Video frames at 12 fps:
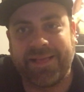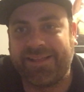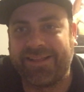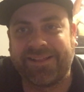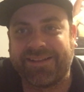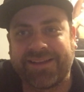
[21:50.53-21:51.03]

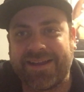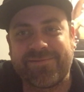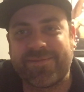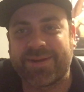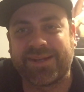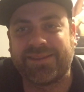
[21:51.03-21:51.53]

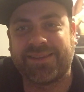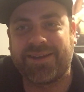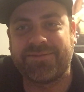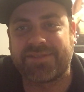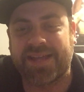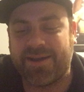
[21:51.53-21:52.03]
Everybody
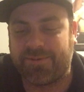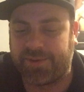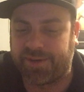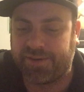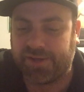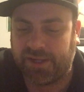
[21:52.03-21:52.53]
loves that
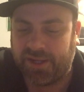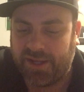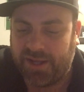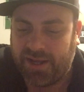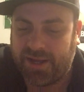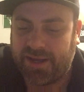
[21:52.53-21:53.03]
one.
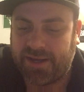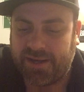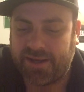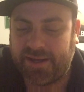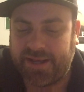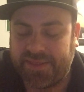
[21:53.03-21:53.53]

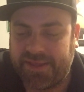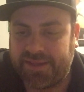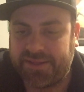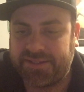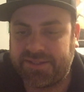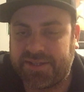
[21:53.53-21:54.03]
And
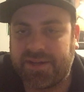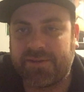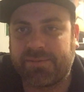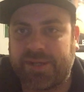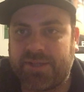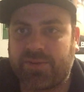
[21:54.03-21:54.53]
then this is
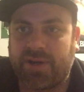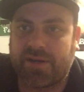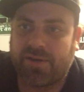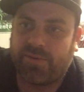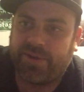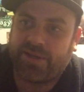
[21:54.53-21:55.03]
another
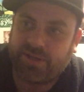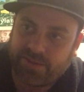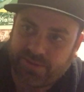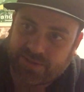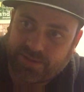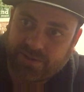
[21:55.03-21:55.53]
Planeswalker where you can do its